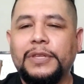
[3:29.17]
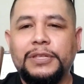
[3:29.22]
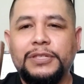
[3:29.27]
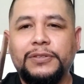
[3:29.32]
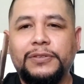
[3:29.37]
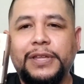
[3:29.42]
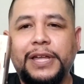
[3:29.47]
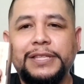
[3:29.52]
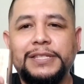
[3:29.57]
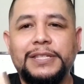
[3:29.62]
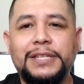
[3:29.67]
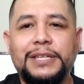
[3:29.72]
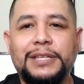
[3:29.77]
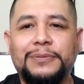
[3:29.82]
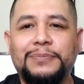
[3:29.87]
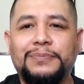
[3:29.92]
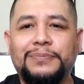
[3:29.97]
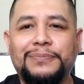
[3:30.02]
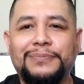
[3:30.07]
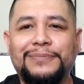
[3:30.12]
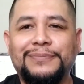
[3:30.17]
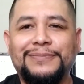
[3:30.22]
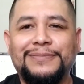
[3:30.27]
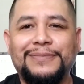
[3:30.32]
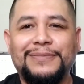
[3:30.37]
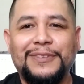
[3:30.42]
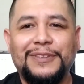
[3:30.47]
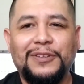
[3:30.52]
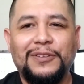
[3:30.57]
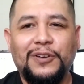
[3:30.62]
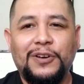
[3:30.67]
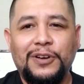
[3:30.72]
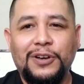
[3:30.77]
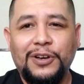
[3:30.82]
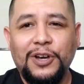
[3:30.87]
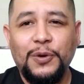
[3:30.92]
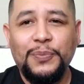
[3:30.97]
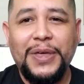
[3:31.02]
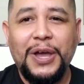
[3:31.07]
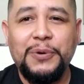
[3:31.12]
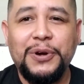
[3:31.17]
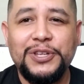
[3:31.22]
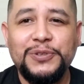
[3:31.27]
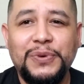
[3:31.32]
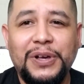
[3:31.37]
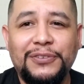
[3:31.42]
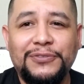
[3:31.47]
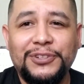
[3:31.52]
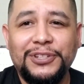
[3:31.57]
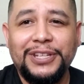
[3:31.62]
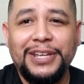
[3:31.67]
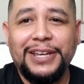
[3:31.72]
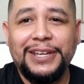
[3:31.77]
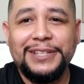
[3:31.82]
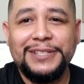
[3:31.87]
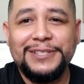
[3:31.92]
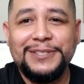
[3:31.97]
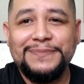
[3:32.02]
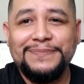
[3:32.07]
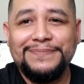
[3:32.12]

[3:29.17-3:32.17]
So that's it. Hope that works well for you guys.